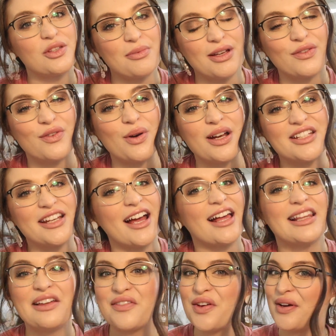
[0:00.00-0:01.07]
so much for watching.
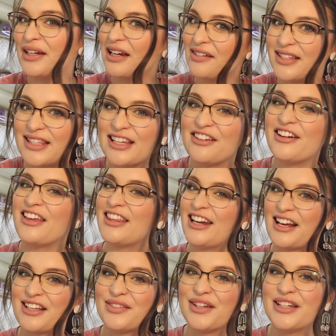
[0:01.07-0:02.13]
I love you, and I'll see you in the next